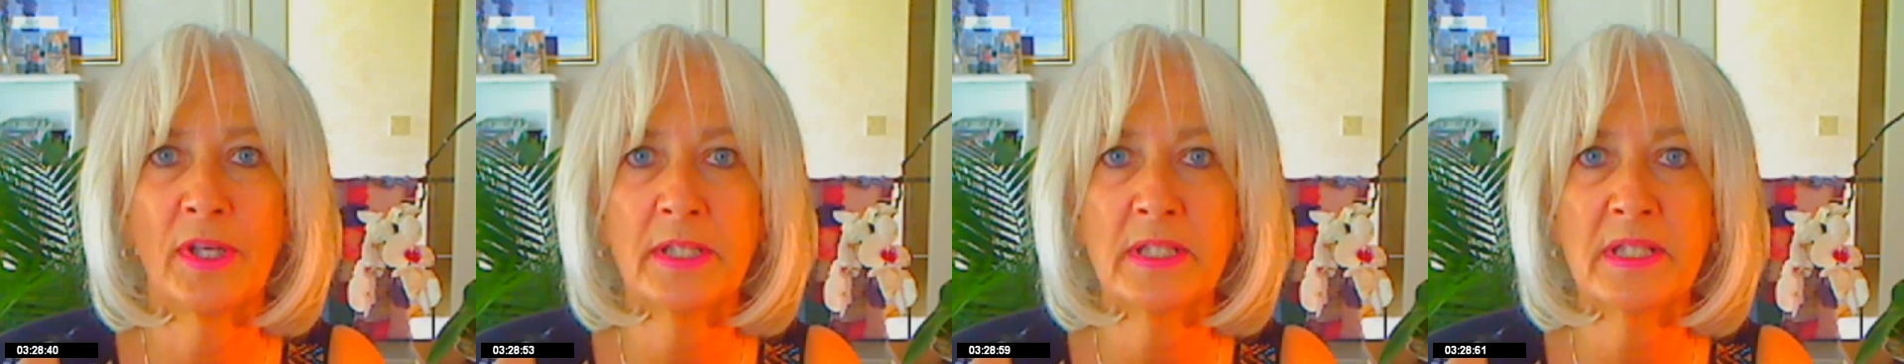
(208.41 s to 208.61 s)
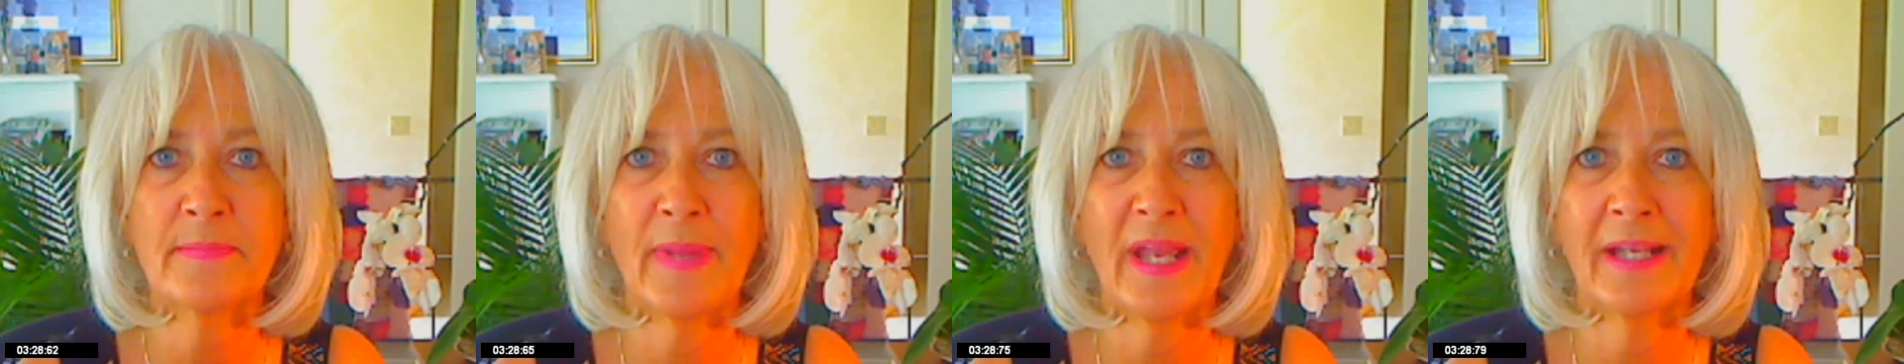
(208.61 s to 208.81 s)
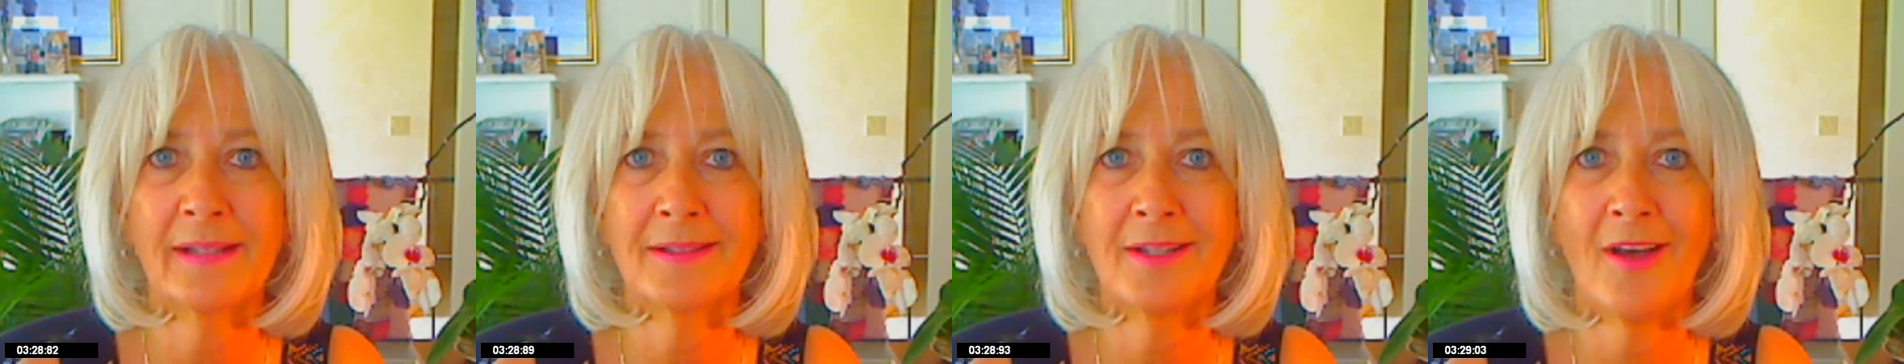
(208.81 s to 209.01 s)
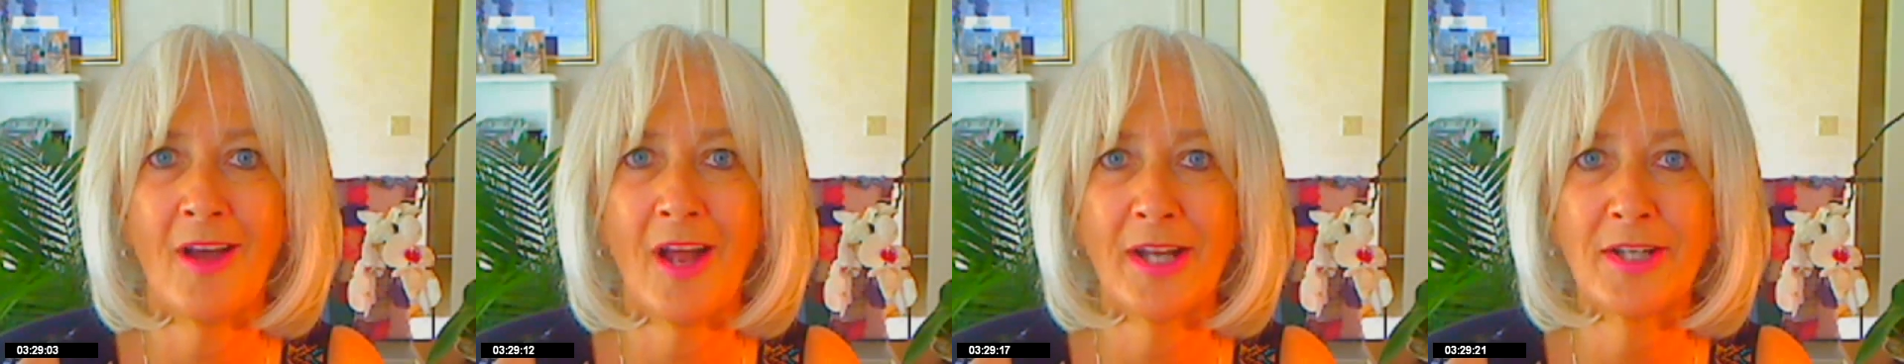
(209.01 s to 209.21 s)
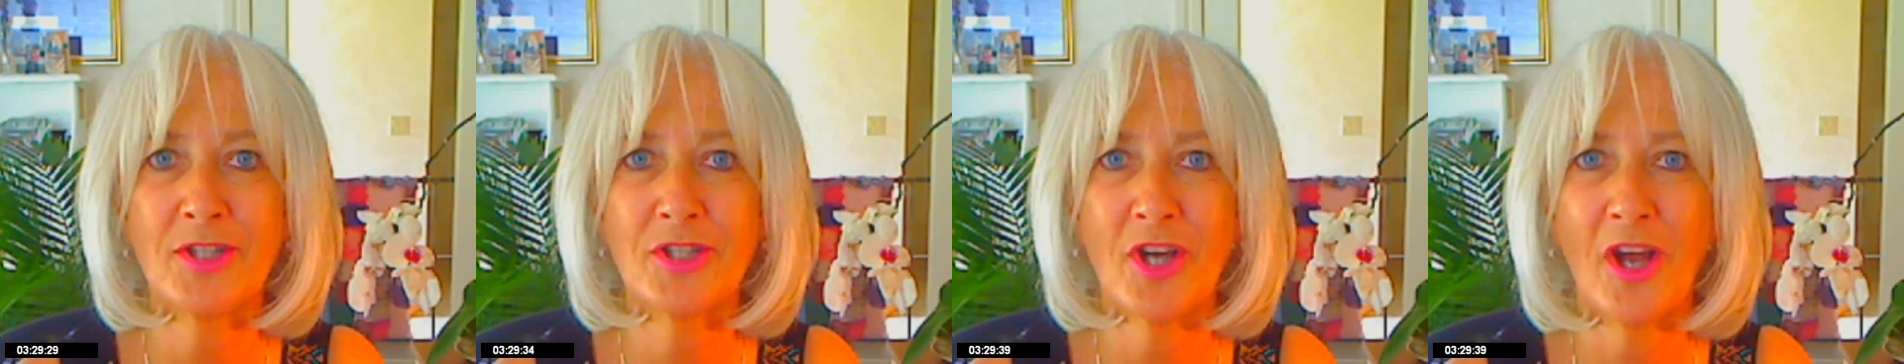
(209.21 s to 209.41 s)
expect
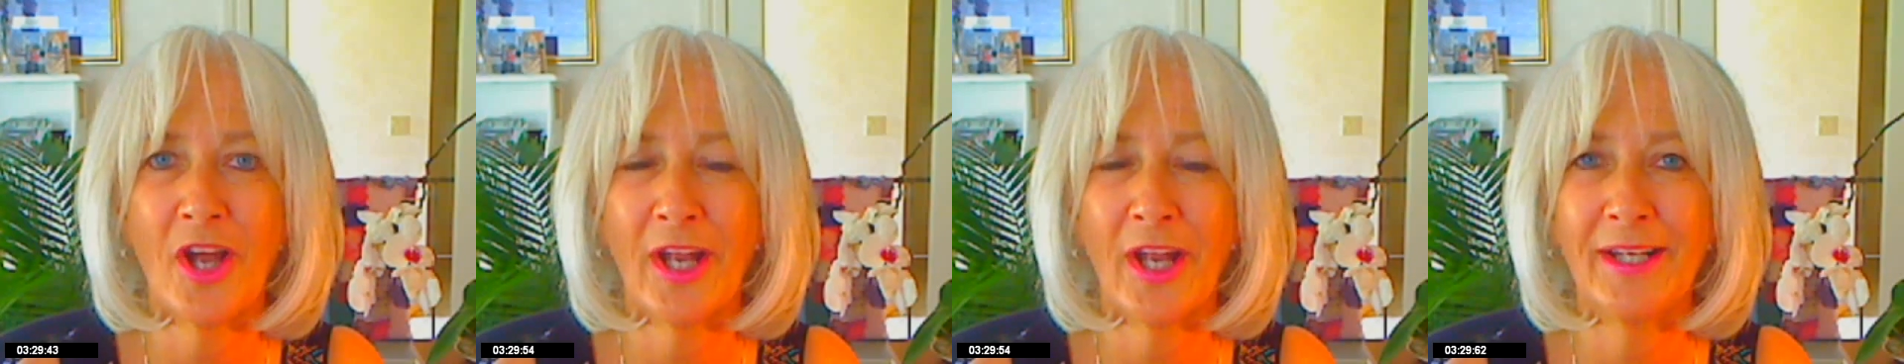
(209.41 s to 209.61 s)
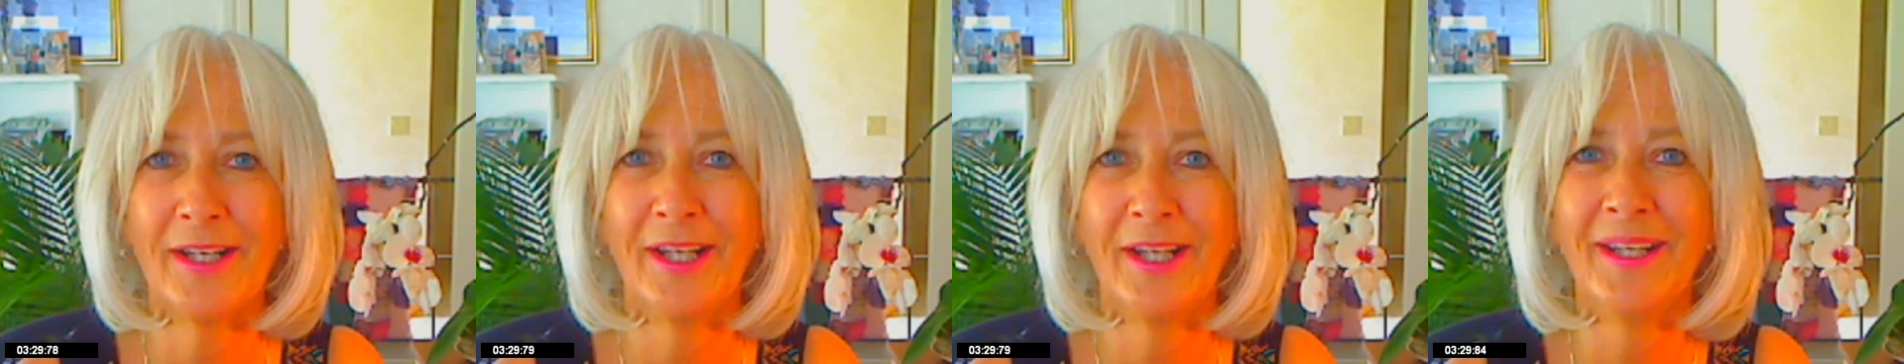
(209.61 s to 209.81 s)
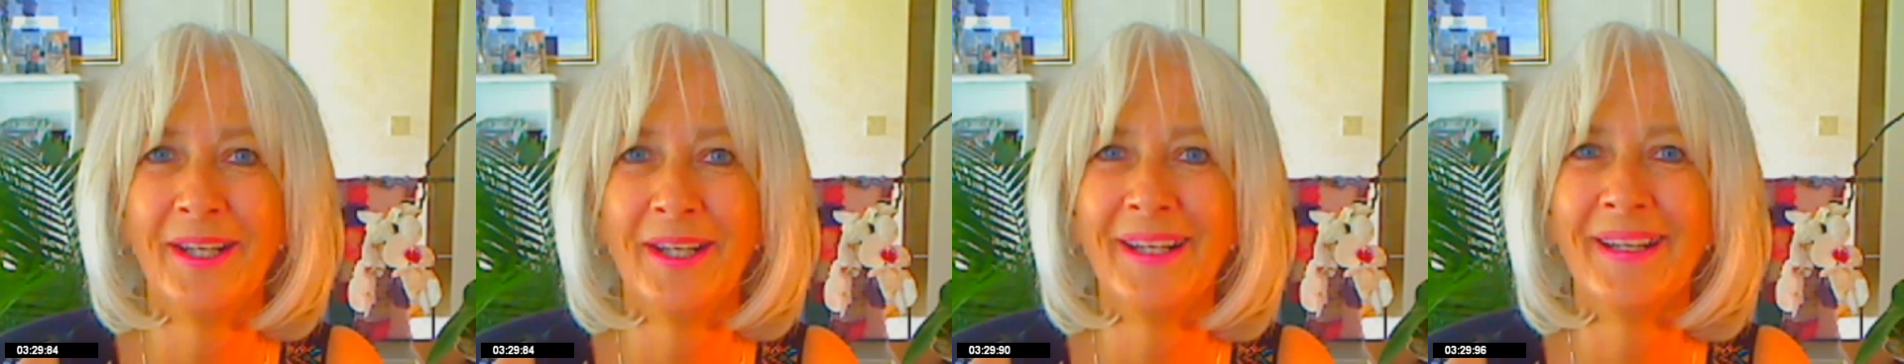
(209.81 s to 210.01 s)
high tide